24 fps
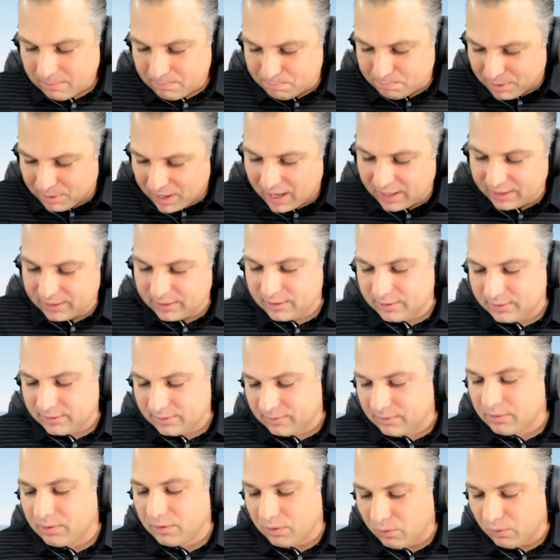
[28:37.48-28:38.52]
but
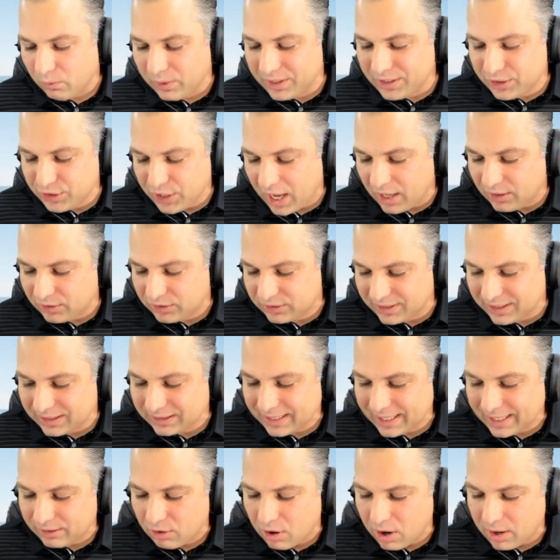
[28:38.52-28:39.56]
we shall see
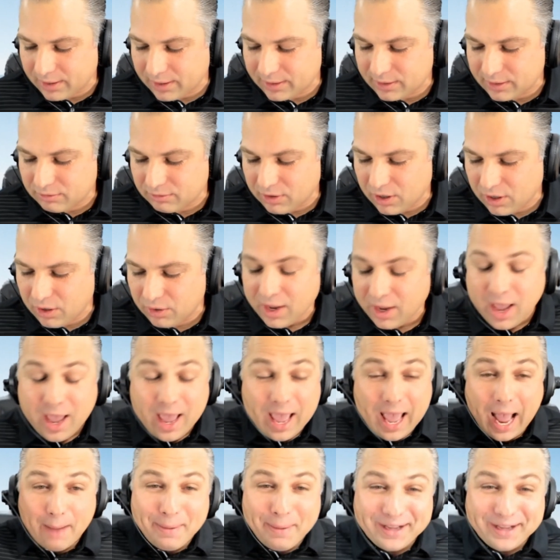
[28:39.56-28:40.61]
later on in the road.
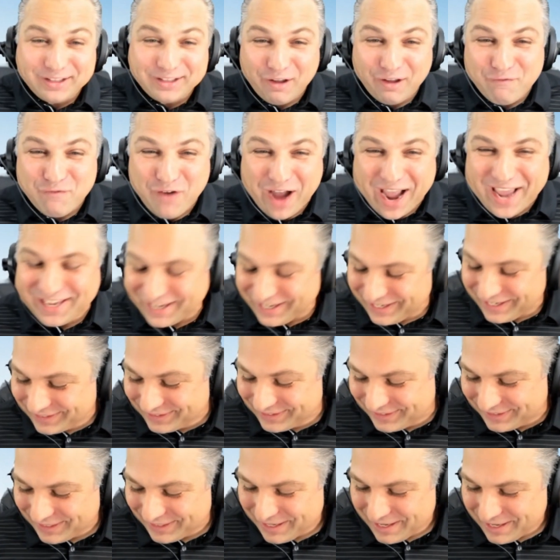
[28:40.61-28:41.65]
How about the
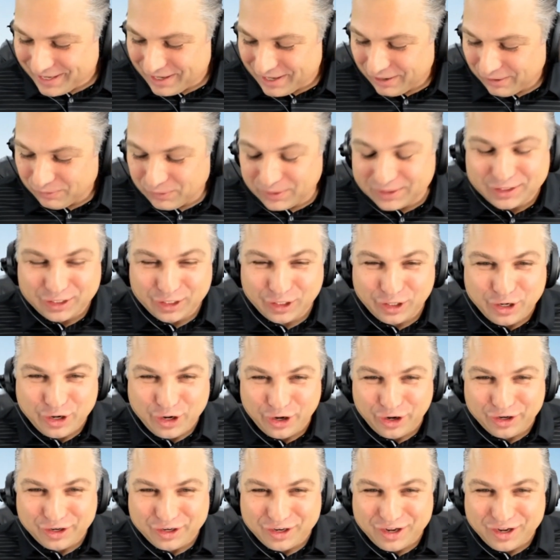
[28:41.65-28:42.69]
Vikings with their
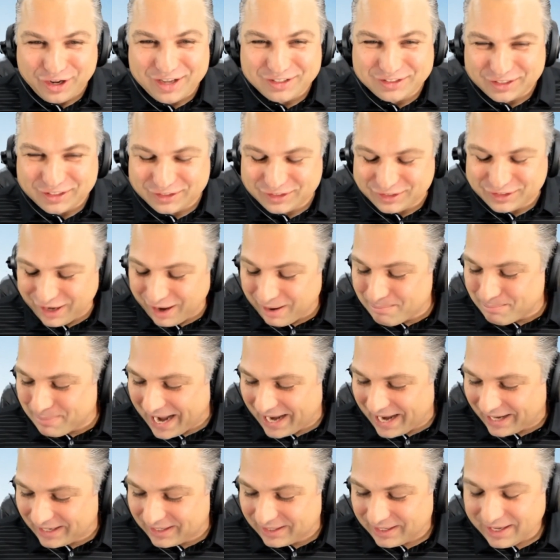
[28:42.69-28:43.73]
Kirk Cousins
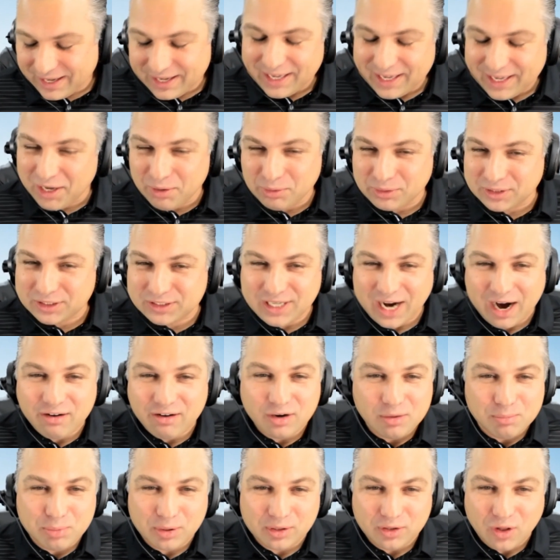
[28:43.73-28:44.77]
comeback? He was
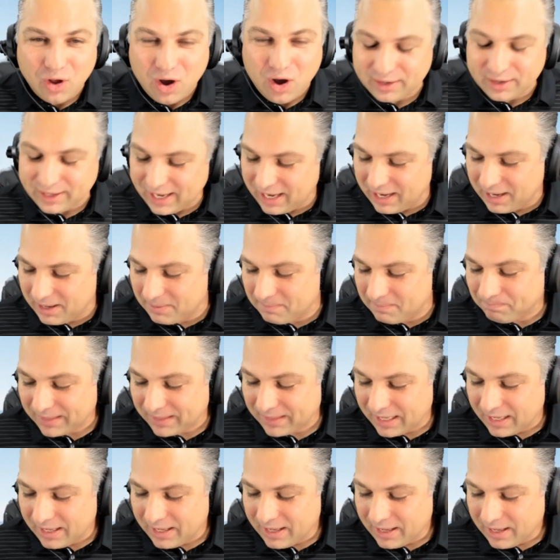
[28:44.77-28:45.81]
terrible all game,
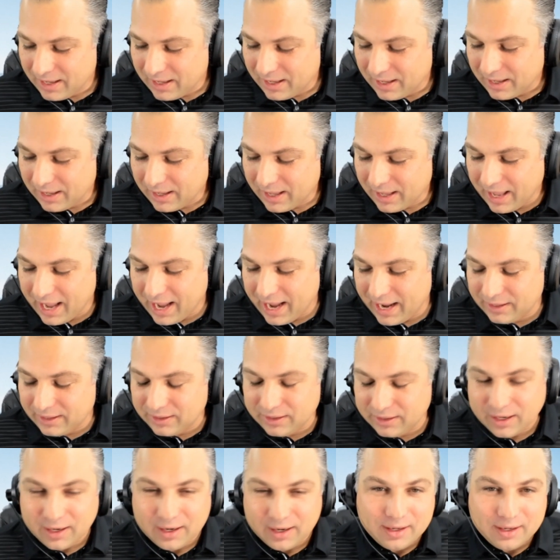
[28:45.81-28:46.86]
and